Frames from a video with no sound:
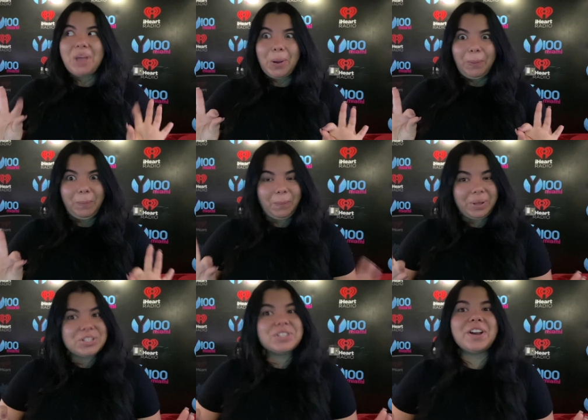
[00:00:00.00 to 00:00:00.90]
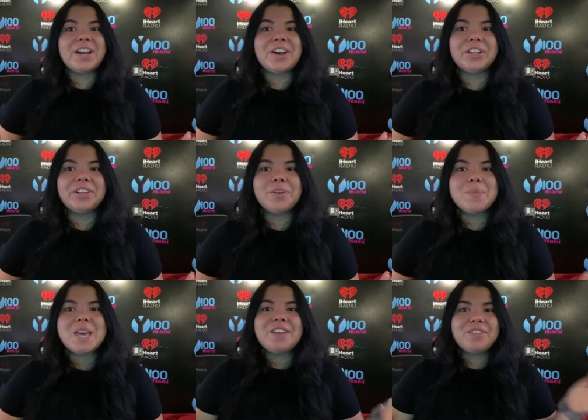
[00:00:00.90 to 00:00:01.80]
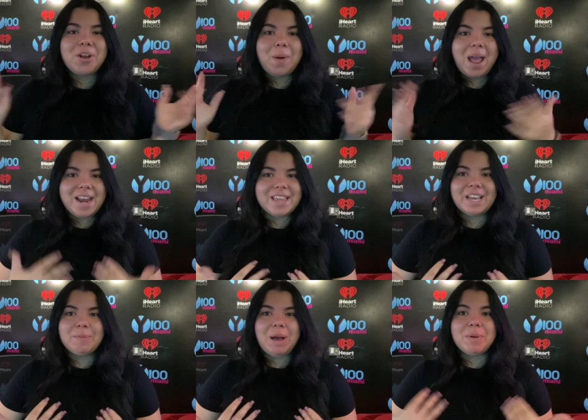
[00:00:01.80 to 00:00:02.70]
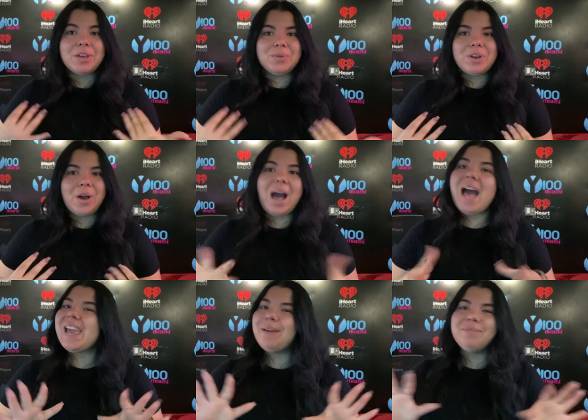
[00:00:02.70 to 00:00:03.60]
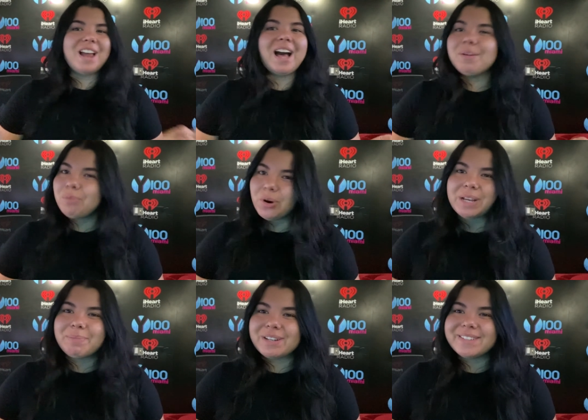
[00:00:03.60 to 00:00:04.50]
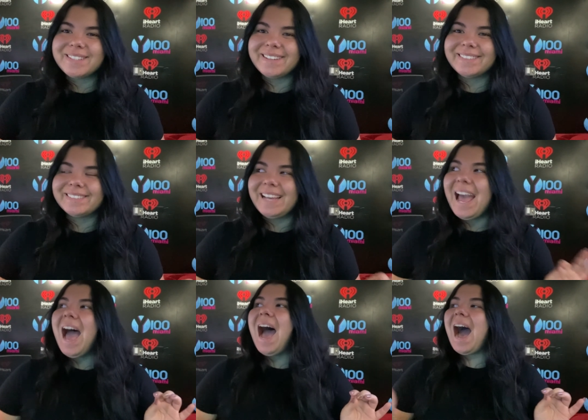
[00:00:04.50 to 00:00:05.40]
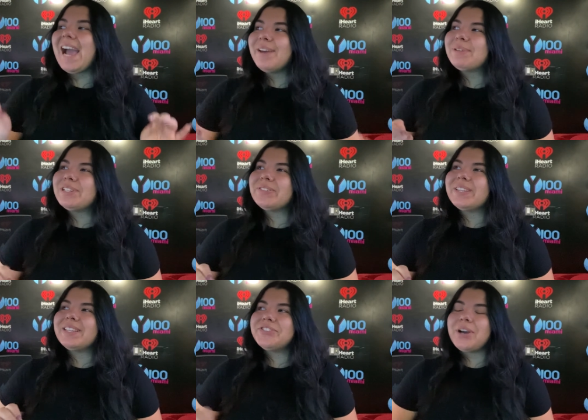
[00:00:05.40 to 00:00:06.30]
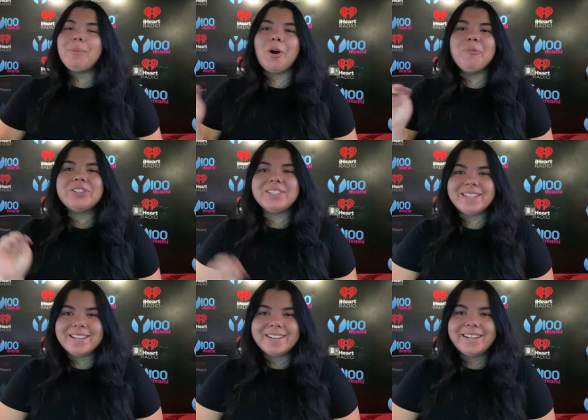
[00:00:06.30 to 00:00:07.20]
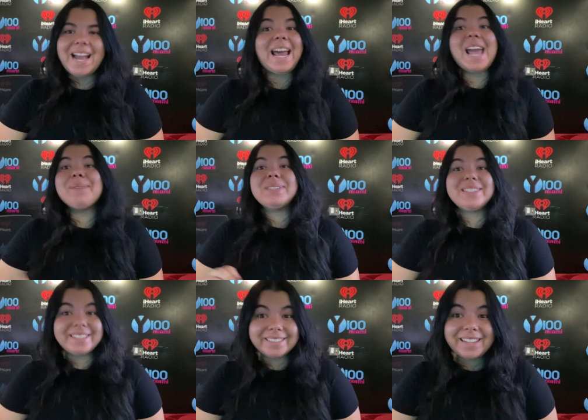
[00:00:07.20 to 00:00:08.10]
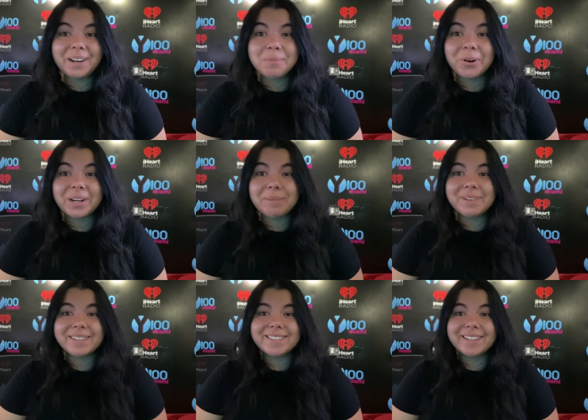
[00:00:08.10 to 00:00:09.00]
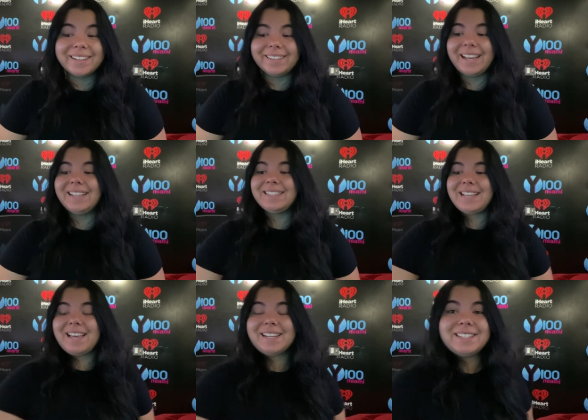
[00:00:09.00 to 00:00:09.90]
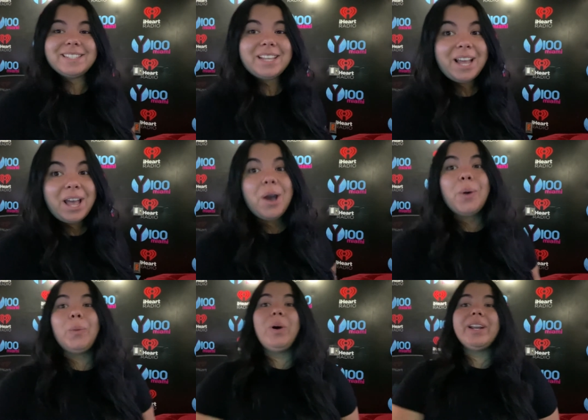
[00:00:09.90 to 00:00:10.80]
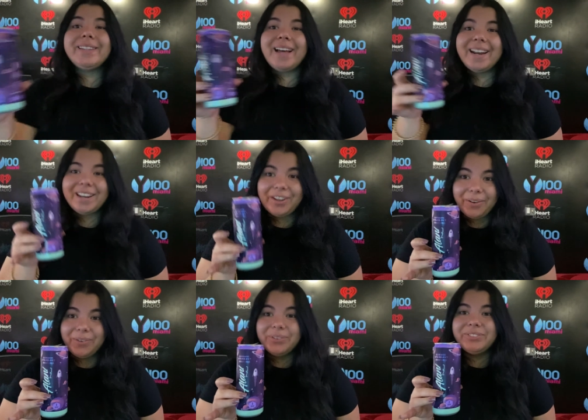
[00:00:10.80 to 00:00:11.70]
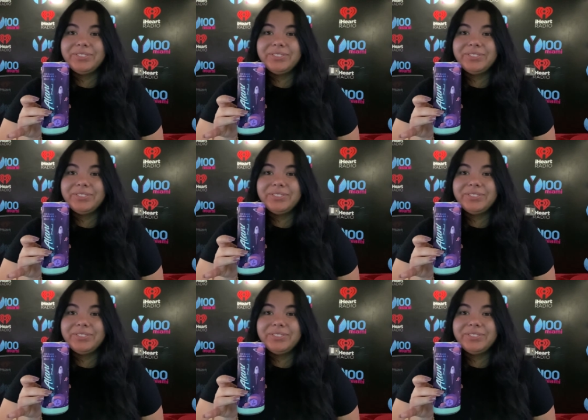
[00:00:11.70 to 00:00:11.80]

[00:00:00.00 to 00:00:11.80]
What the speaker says: which is very early for me. If you know anything about me, you know I am not a morning person. I have been doing this job almost a year, and I am still not a morning person. It takes one Alani Nu